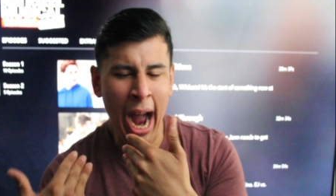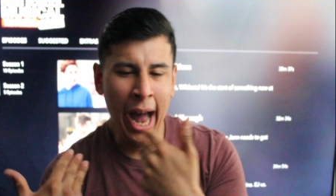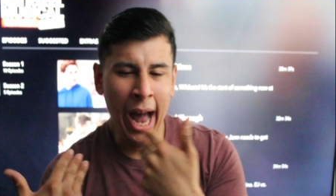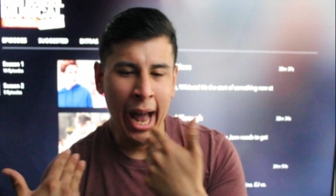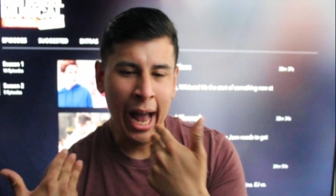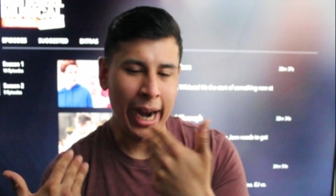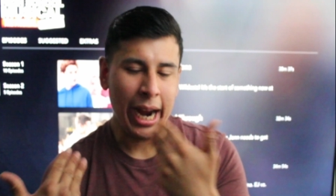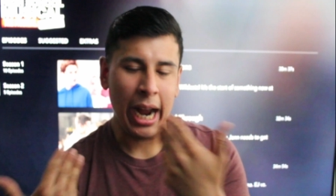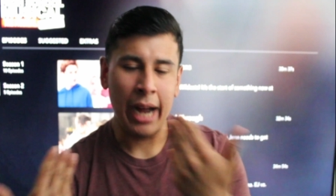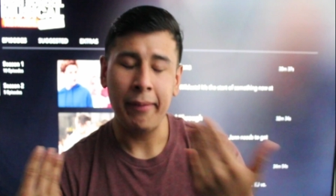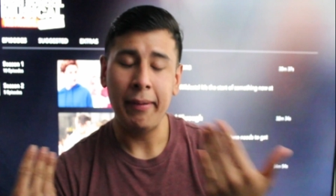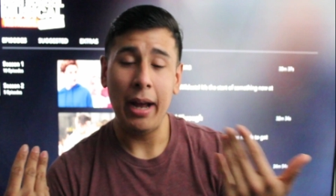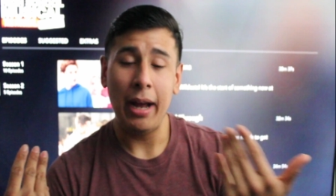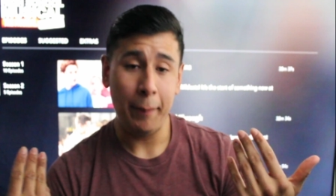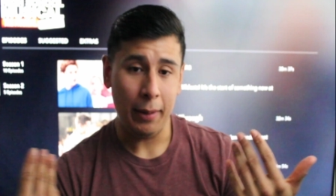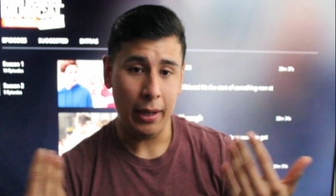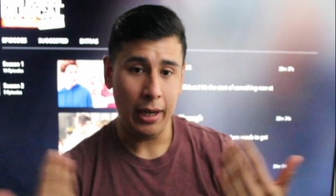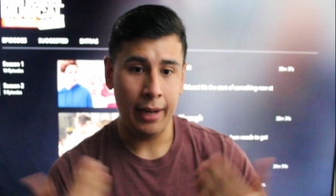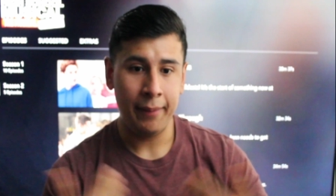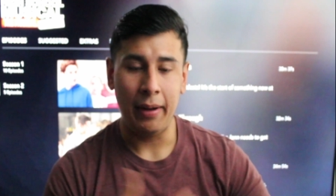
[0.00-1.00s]
Like, I'm
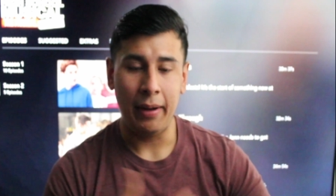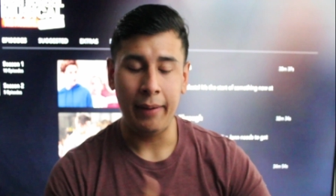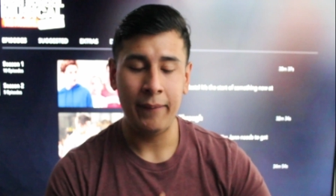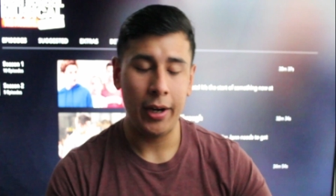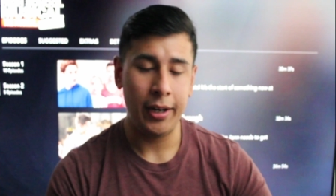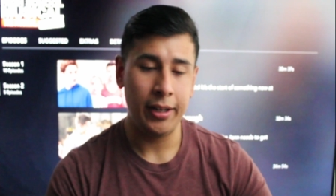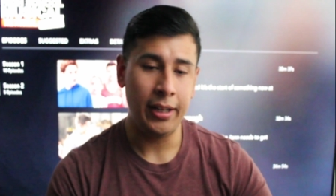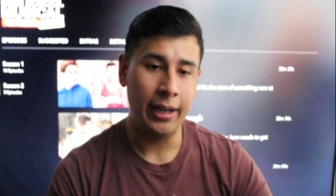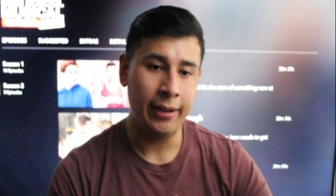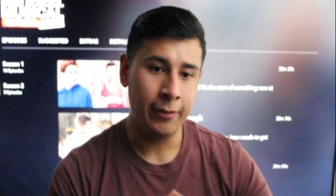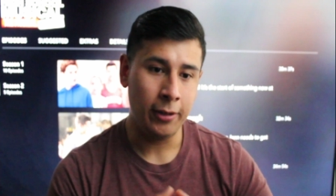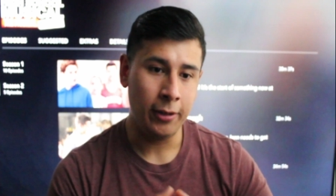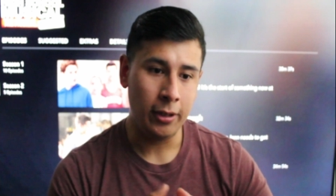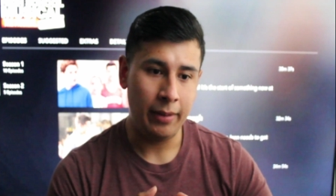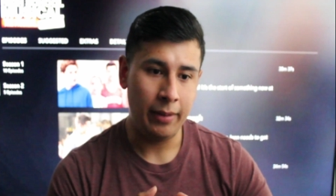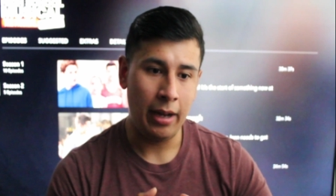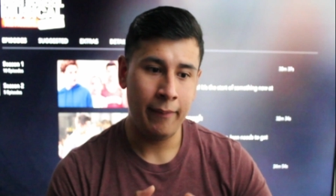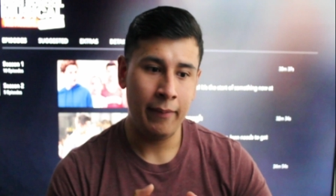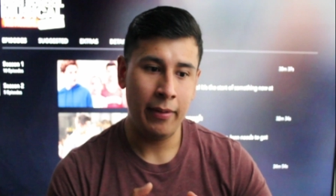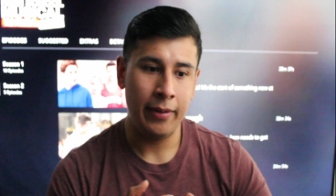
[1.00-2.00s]
happy. I'm, I'm very thankful. I'm,
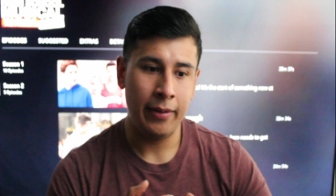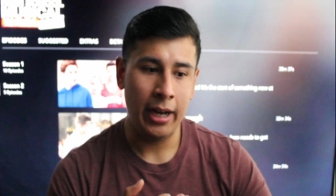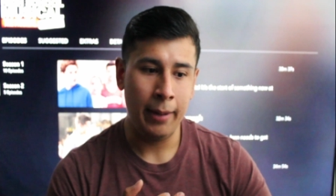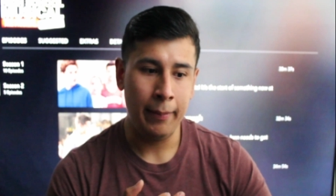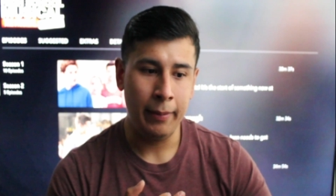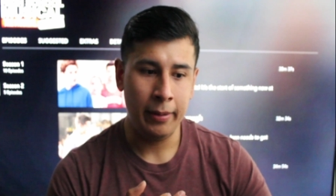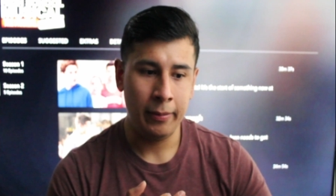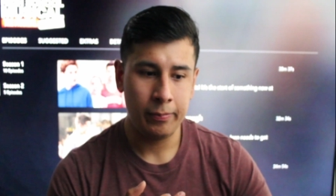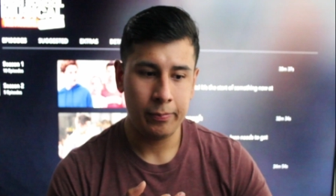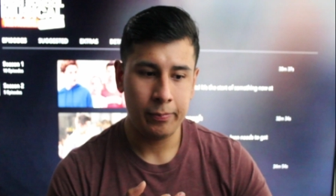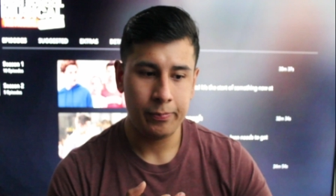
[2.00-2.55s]
I'm very happy.